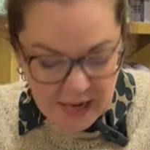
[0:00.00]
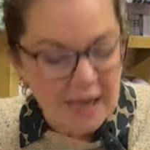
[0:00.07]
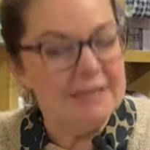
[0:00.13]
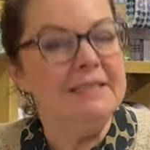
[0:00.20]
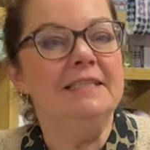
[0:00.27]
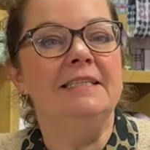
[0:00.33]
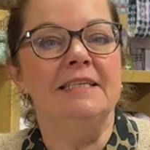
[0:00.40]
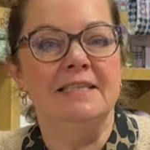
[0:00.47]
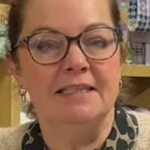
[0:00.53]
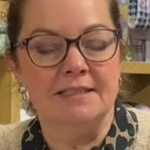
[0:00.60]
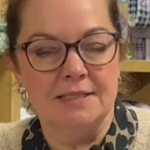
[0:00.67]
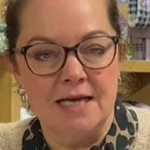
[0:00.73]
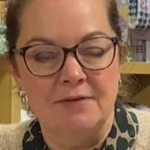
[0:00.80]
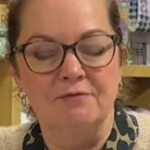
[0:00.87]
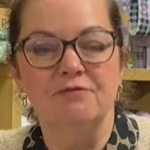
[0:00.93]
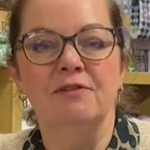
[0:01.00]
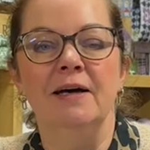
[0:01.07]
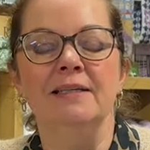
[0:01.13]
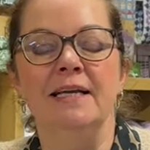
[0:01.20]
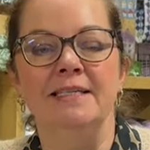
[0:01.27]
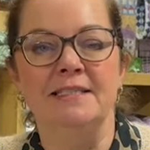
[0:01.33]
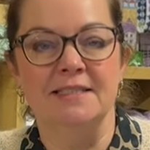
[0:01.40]
And he did it. And
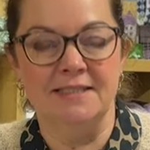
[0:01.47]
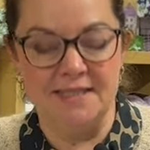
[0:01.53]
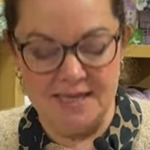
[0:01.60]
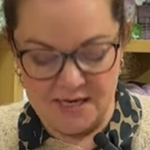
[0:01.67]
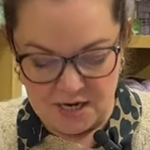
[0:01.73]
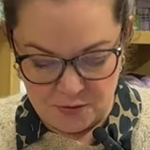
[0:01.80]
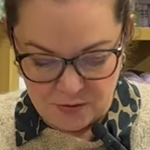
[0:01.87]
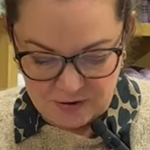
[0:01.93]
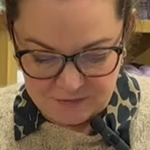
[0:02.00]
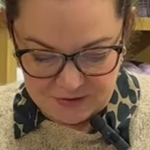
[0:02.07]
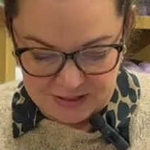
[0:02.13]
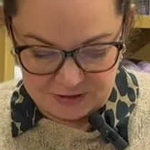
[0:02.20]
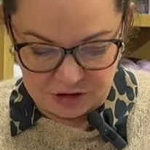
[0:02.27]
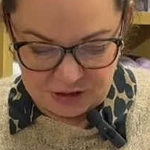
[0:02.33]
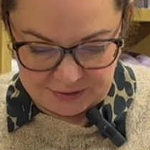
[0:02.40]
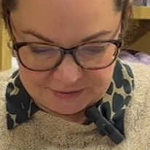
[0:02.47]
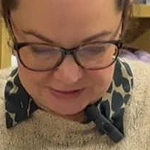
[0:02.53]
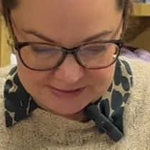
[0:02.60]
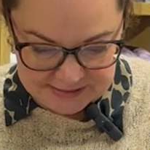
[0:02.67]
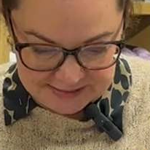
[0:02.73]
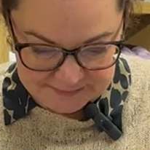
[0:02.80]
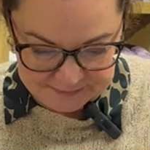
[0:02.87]
Fran is the CEO of that
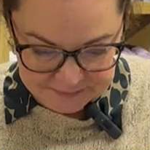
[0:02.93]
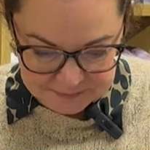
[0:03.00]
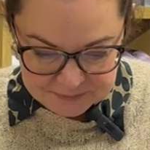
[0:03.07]
charity.